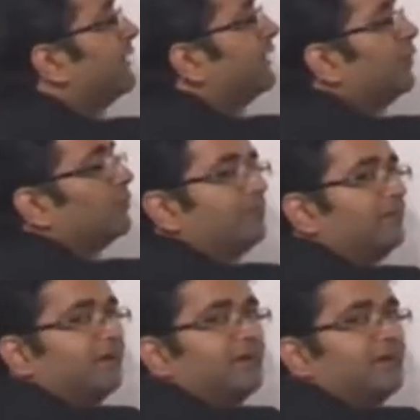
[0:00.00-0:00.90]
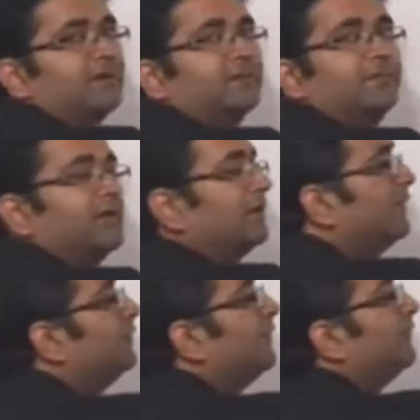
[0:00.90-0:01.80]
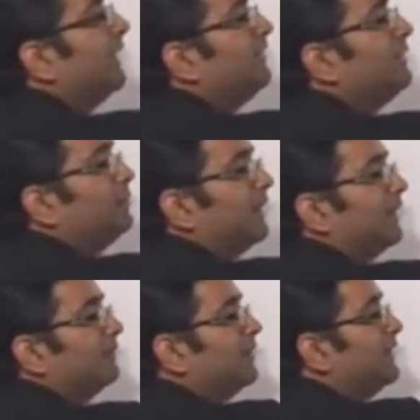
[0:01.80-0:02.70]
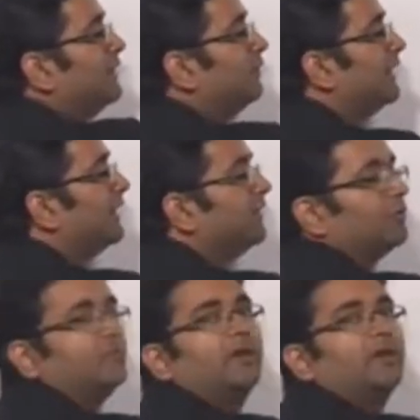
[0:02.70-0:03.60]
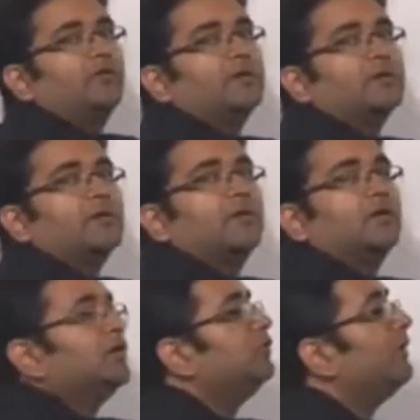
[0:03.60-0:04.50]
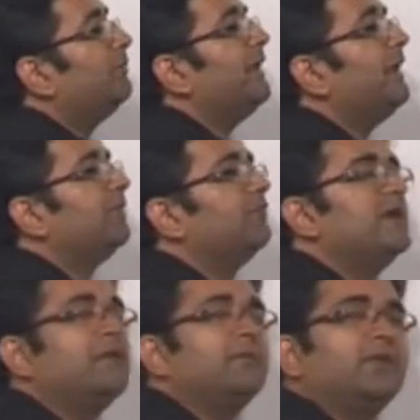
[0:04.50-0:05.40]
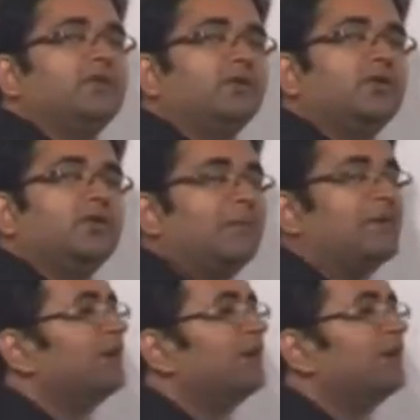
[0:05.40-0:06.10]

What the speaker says: you are getting output y1t. If you apply the input x2t, you are getting output y2t. You apply x1t plus x2t